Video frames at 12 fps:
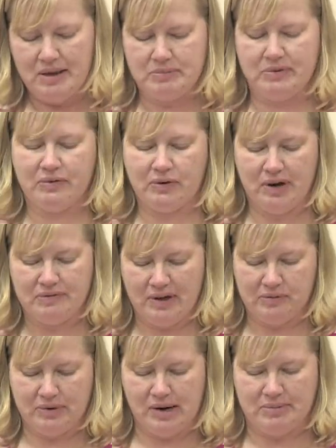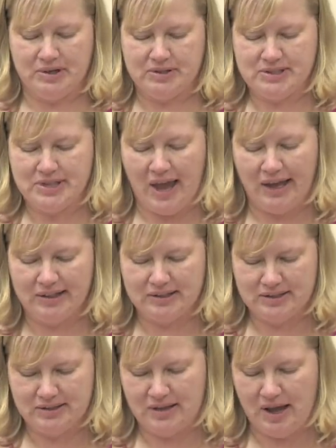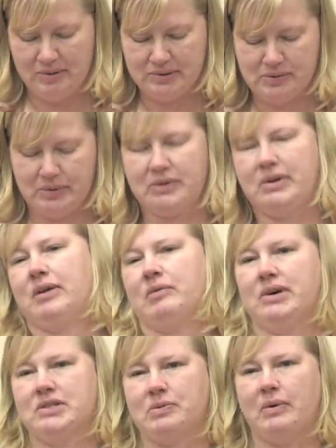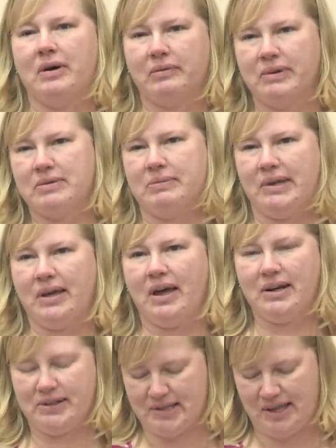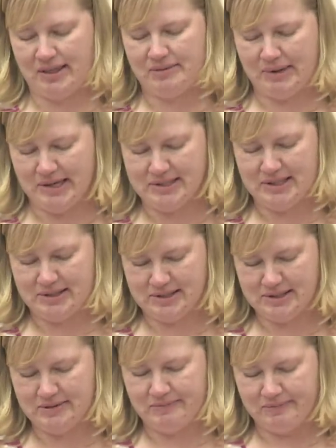Before I found Robert's site, I was wondering what's wrong with me on a daily basis.